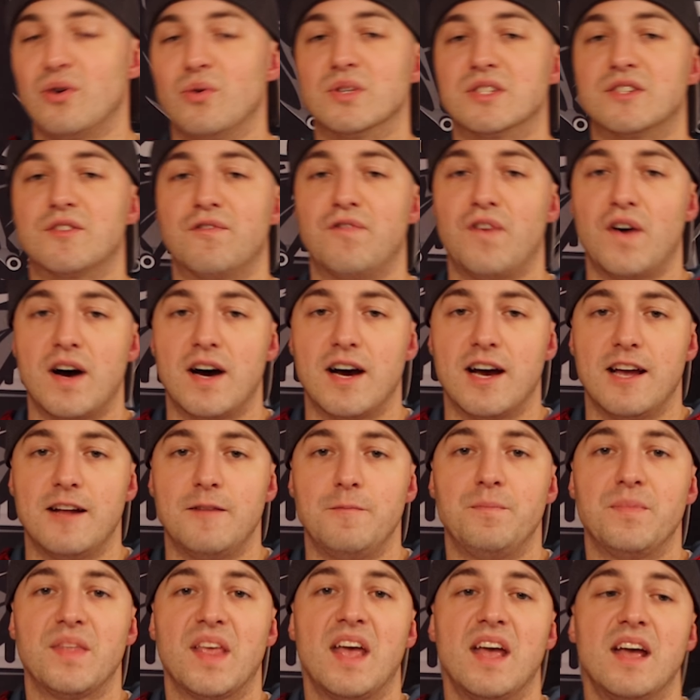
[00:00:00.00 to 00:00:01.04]
It was
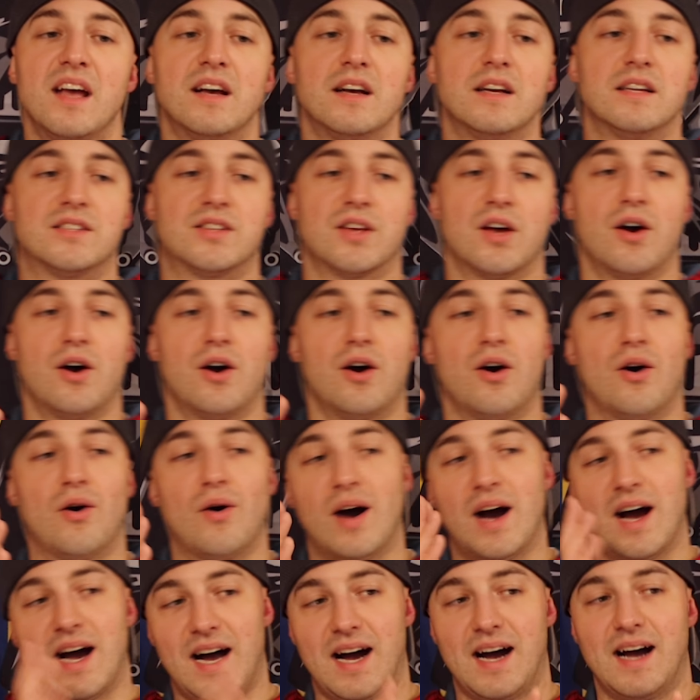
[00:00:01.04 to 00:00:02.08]
fun.
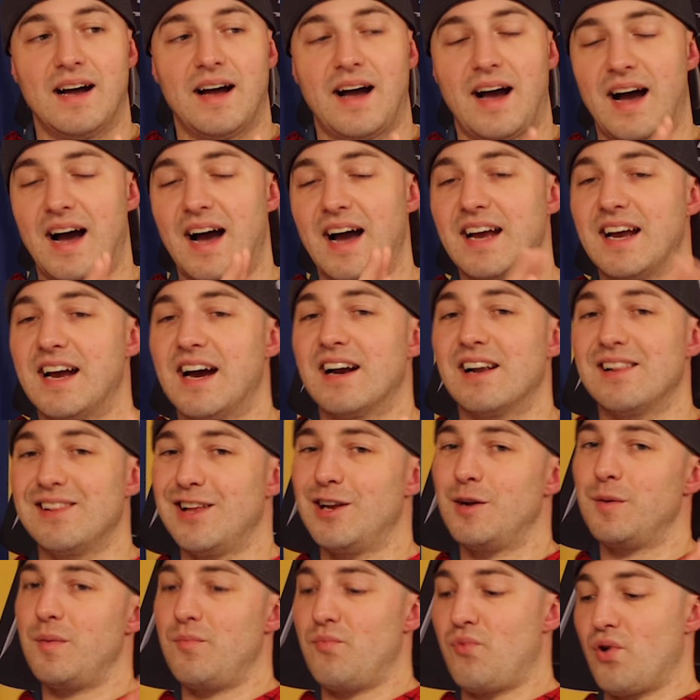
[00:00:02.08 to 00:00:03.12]
So I got a
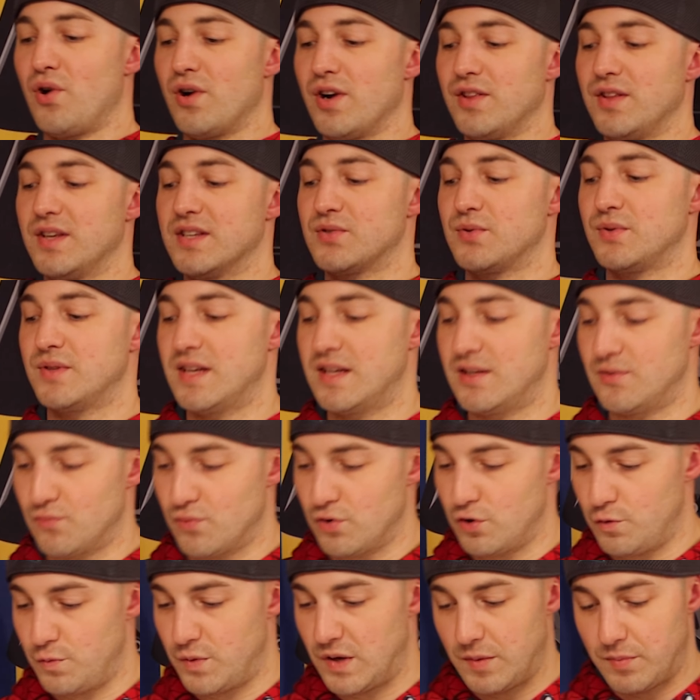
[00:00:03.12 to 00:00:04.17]
little bit more into this one than
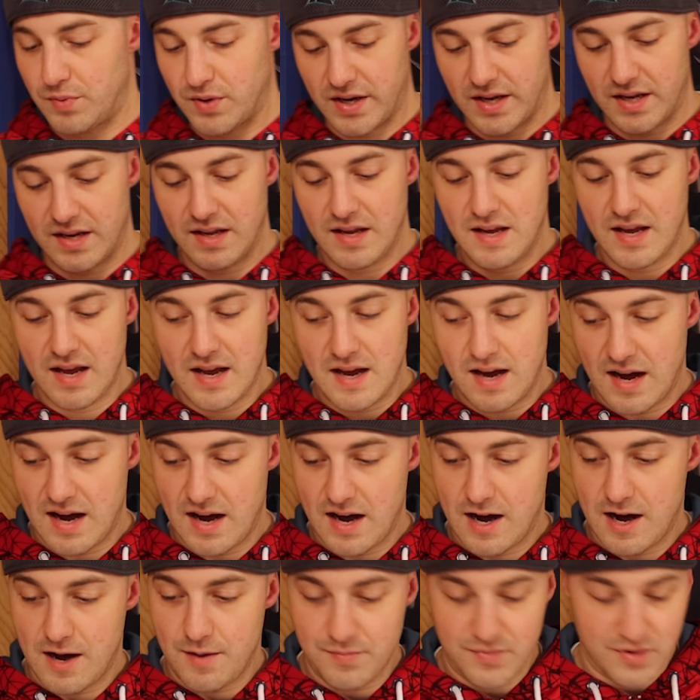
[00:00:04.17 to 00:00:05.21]
Rwby, but
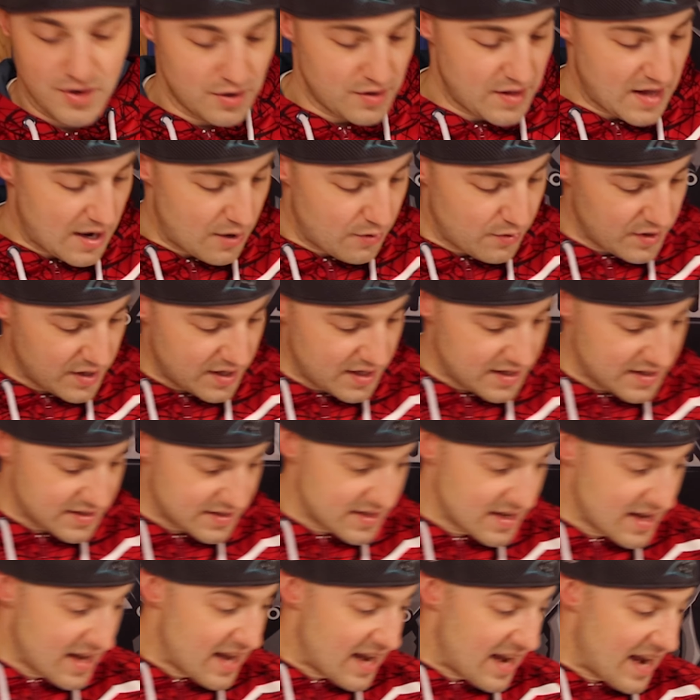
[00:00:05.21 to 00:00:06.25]
there that one
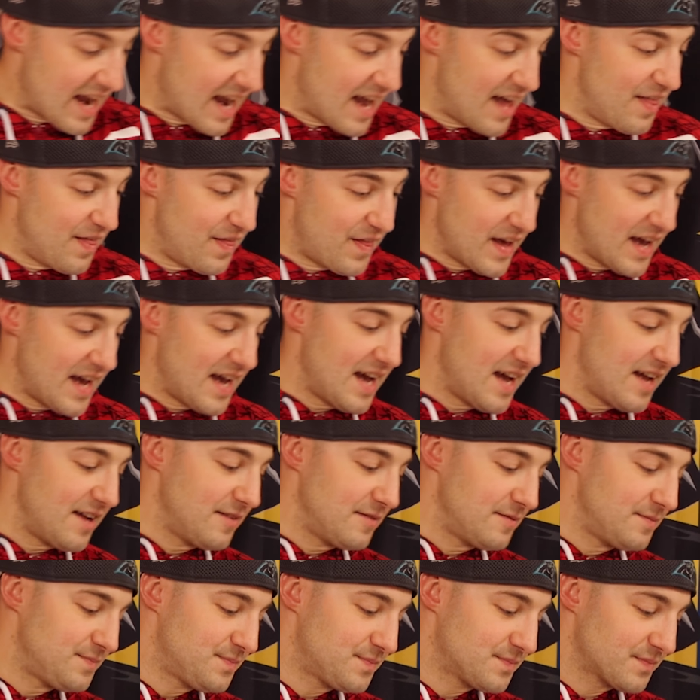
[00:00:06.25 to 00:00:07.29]
is. And
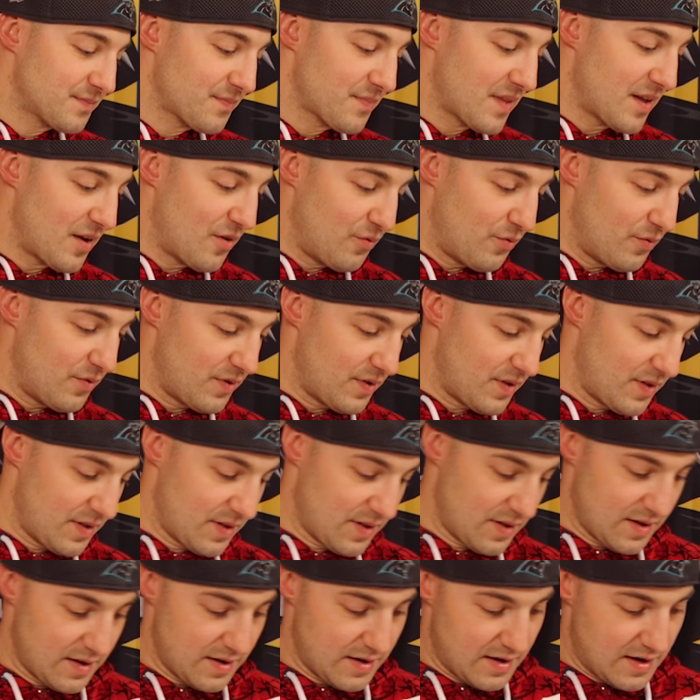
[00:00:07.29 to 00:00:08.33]
then
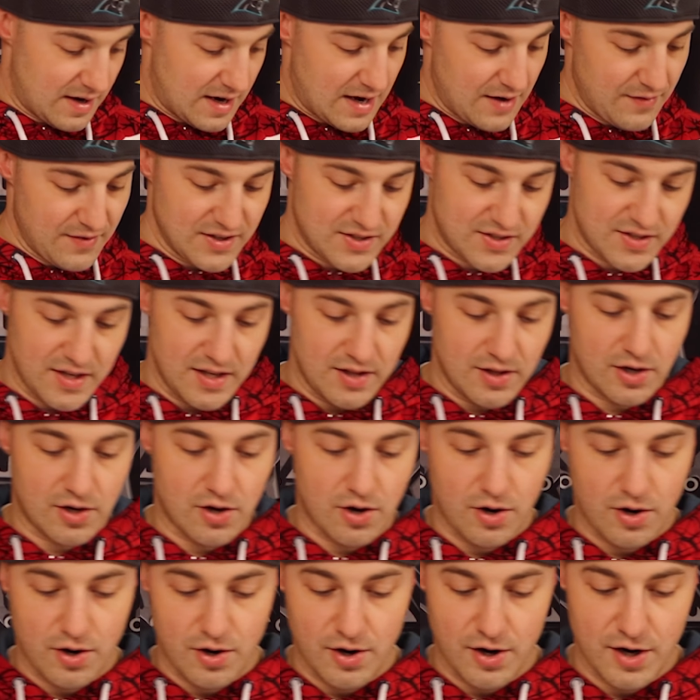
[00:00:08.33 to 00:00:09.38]
obviously the
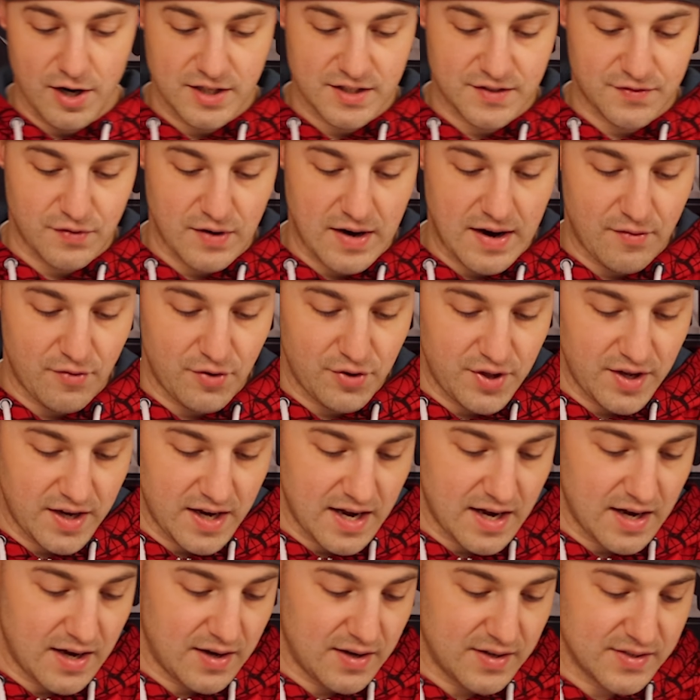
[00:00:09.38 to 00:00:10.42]
cards for everything
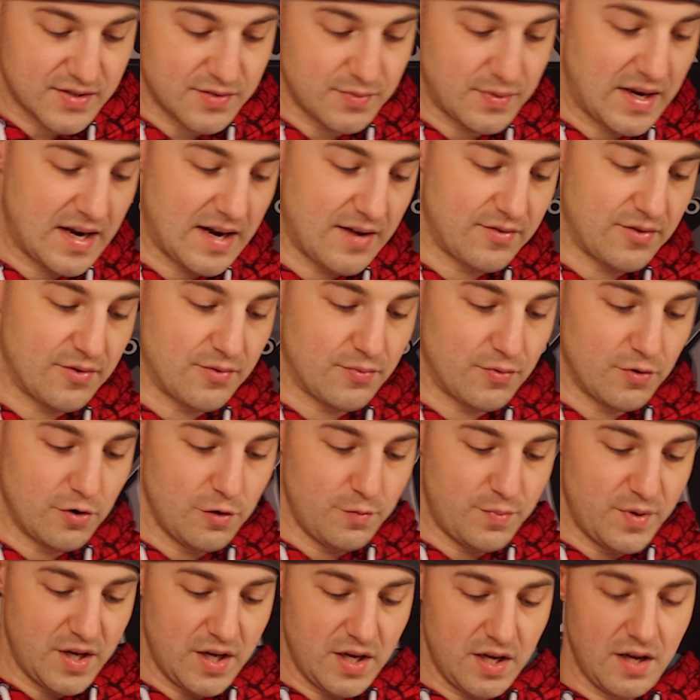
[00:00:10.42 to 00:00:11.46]
else. We have the
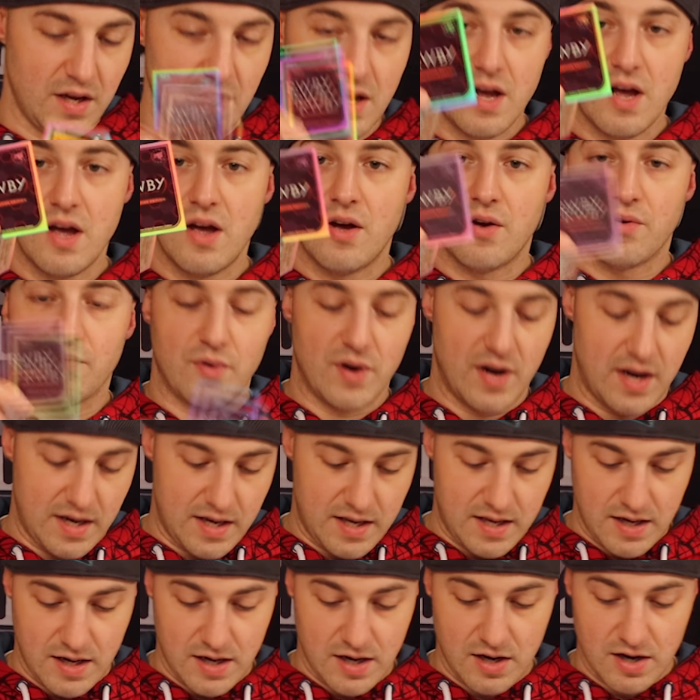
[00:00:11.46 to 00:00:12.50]
Rwby right
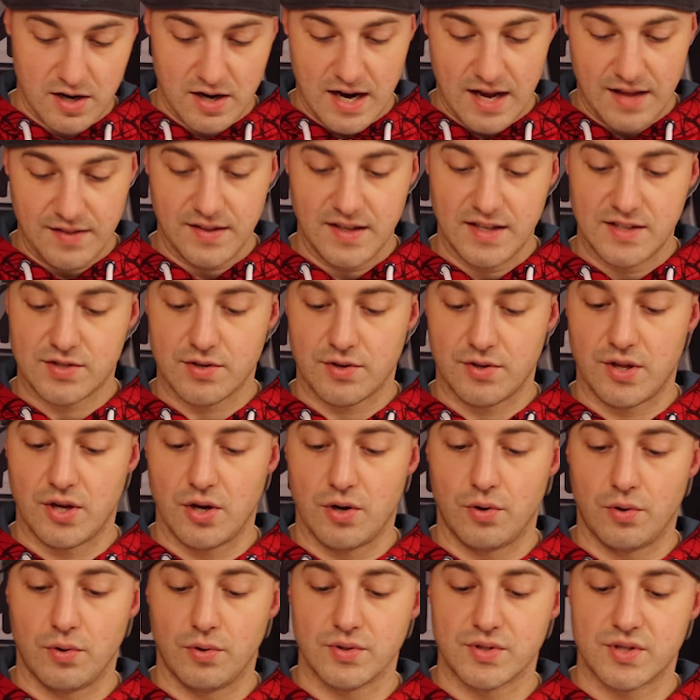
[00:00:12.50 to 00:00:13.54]
here, and these are the
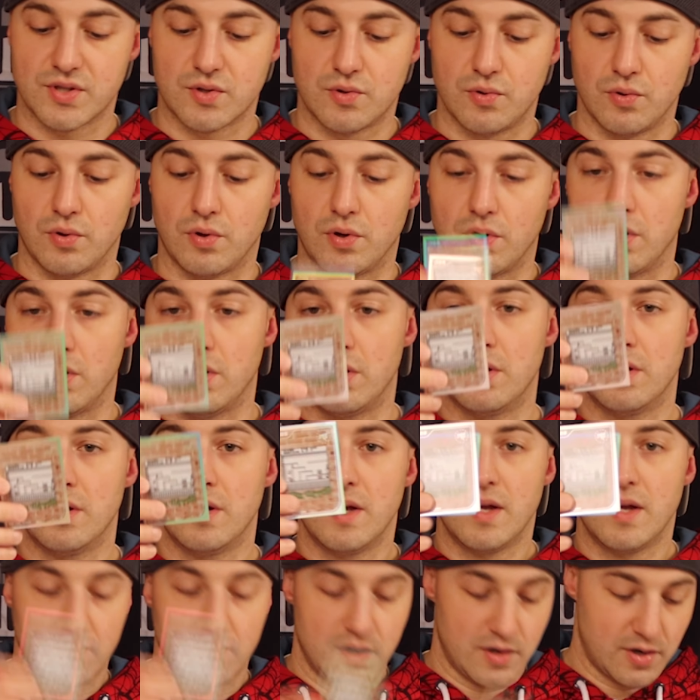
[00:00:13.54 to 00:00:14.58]
old school
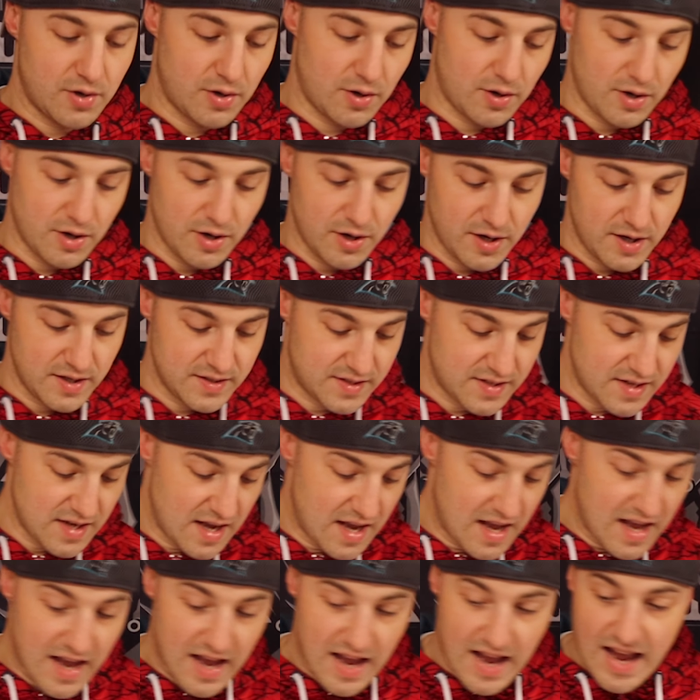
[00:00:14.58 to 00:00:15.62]
cards.
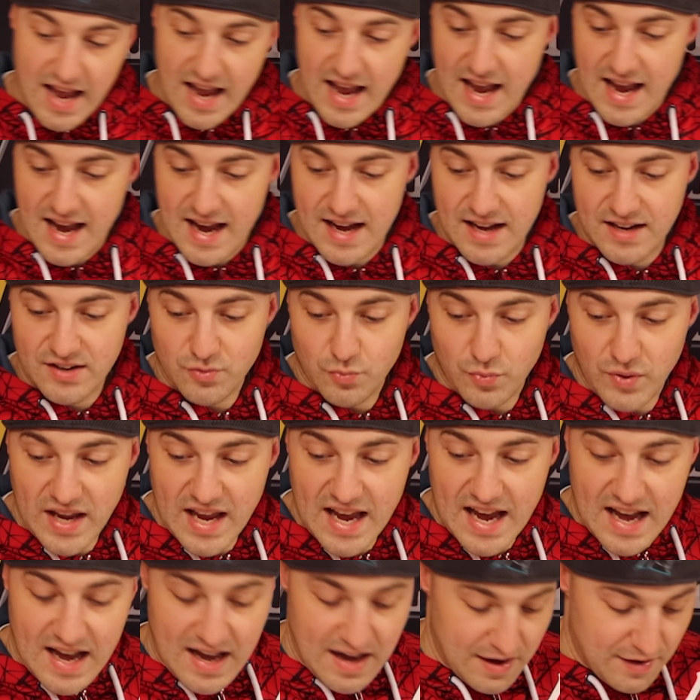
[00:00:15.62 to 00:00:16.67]
And we
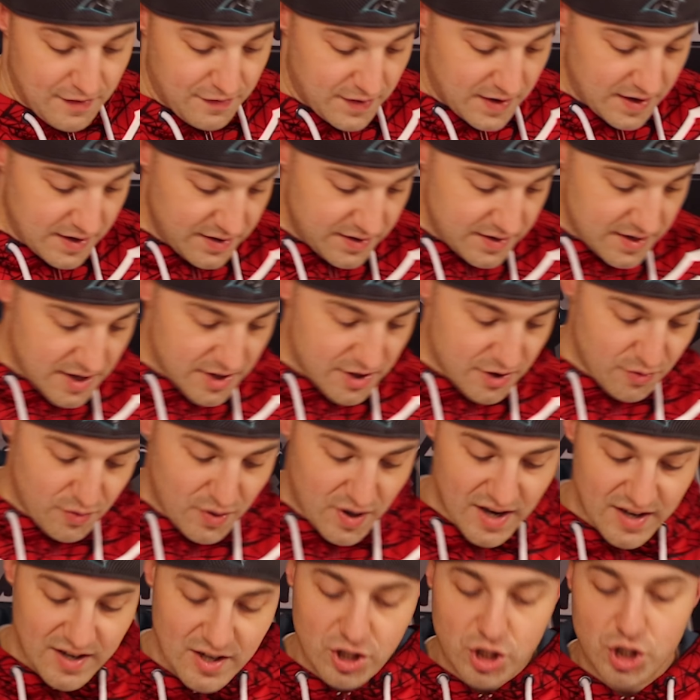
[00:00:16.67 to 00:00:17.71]
have another
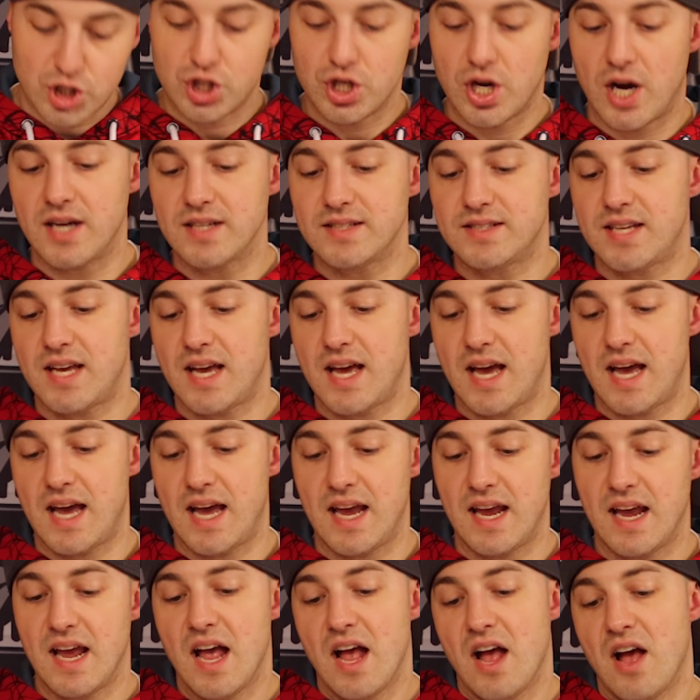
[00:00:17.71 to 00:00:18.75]
one,
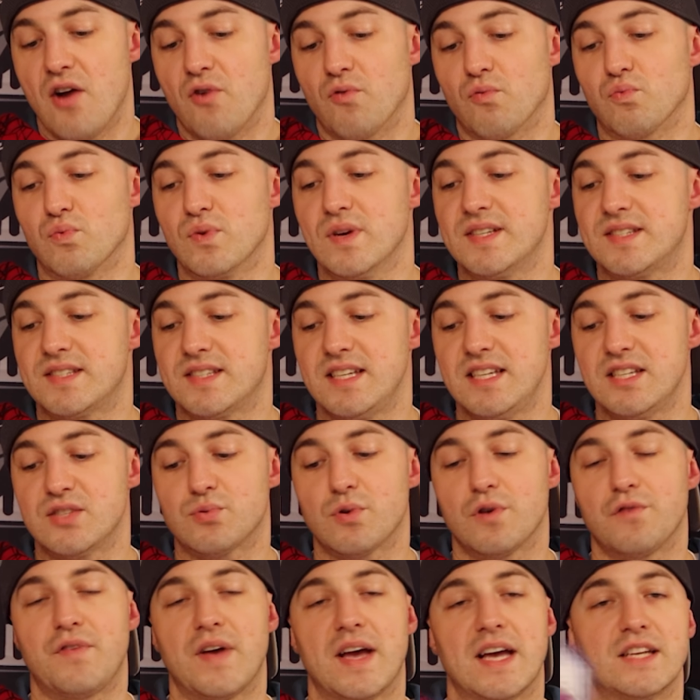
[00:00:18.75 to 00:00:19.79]
Shantae Risky's
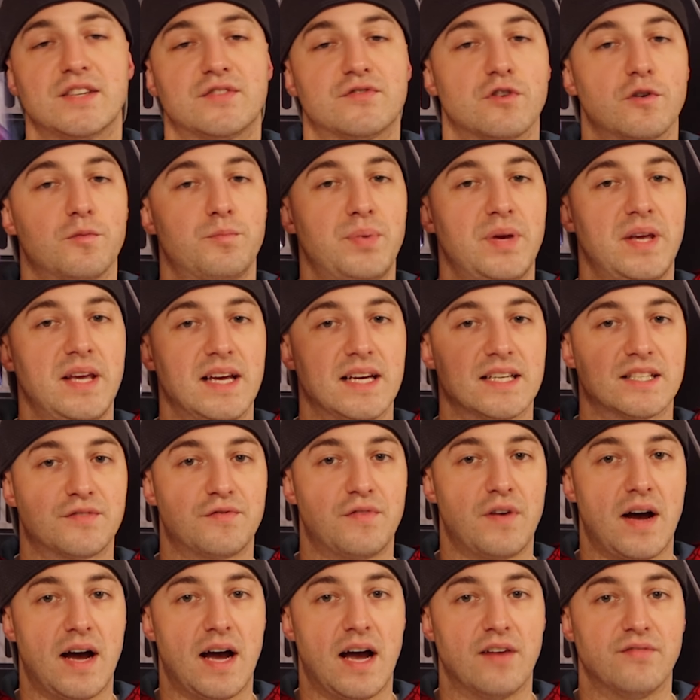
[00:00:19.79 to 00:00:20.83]
Revenge for
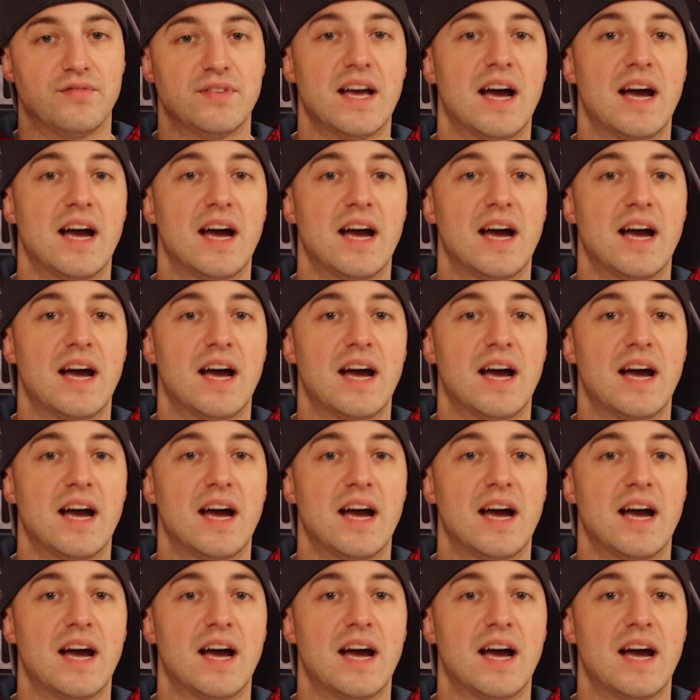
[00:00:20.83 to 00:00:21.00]
PS5.